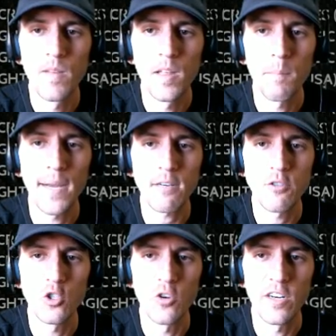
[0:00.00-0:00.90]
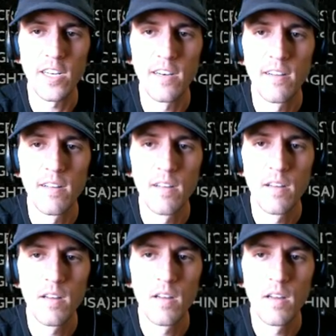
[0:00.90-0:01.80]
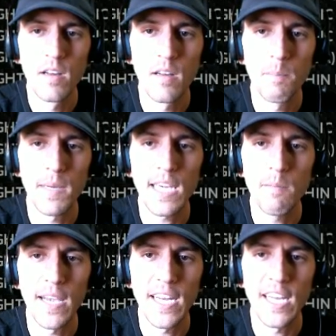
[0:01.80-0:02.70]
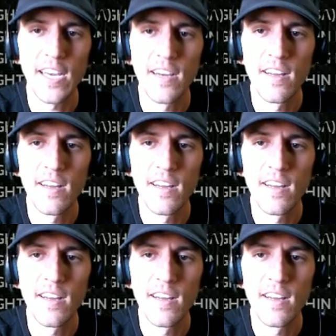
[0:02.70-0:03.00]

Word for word: Michael Jordan, Mickey Mania,